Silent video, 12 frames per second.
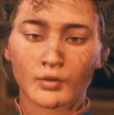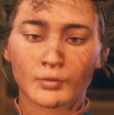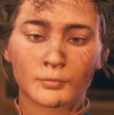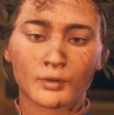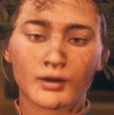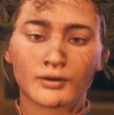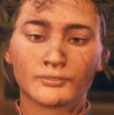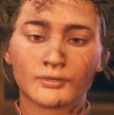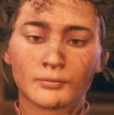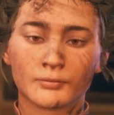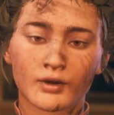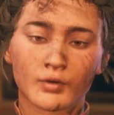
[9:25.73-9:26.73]
Now it brews a
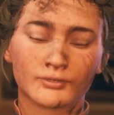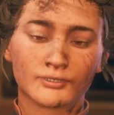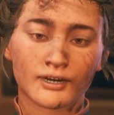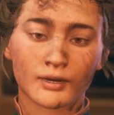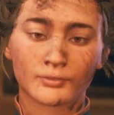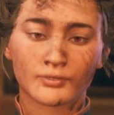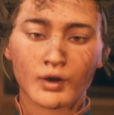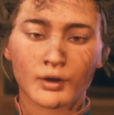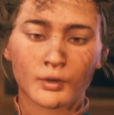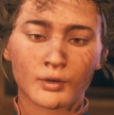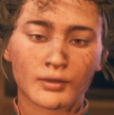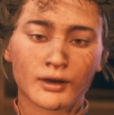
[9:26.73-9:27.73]
stem that goes down
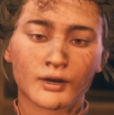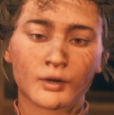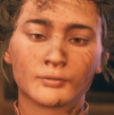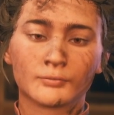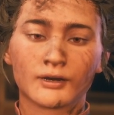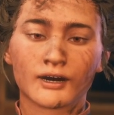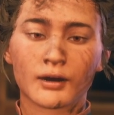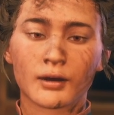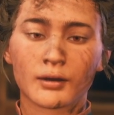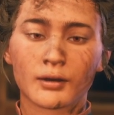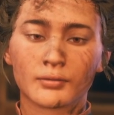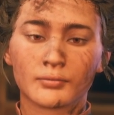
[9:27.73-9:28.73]
stronger than Nan or Spank.
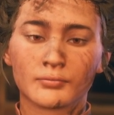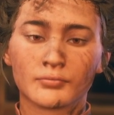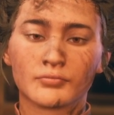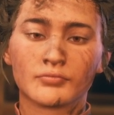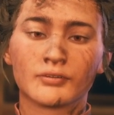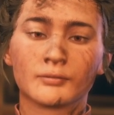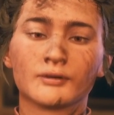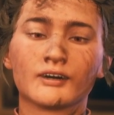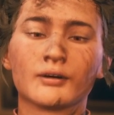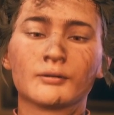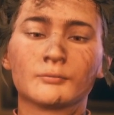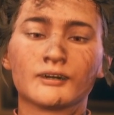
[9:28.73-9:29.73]
Family
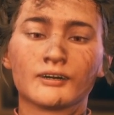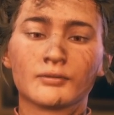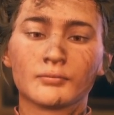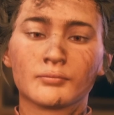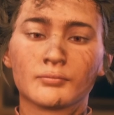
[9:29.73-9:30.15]
recipe.